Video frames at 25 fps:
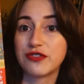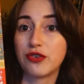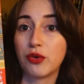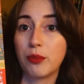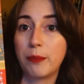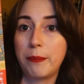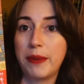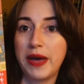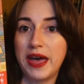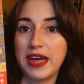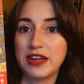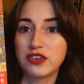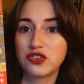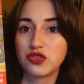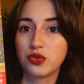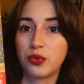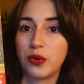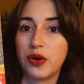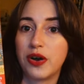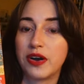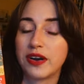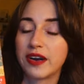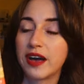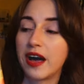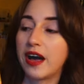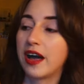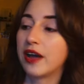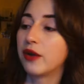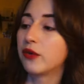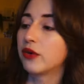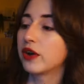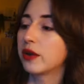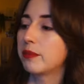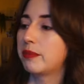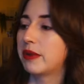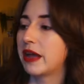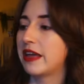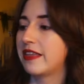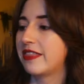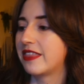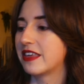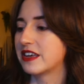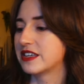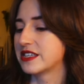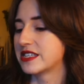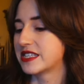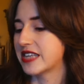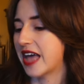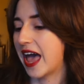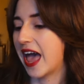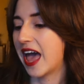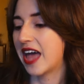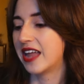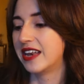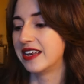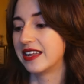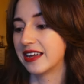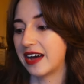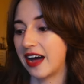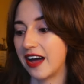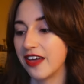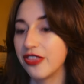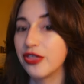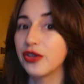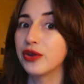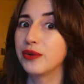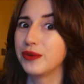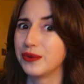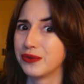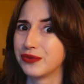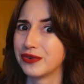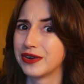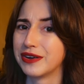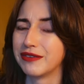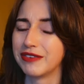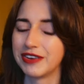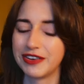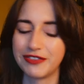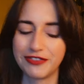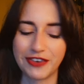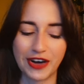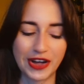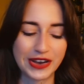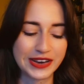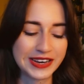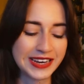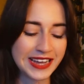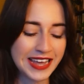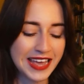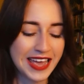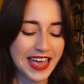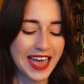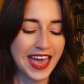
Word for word: of all, Patchwork. I already played this and I thought it was really, really fun.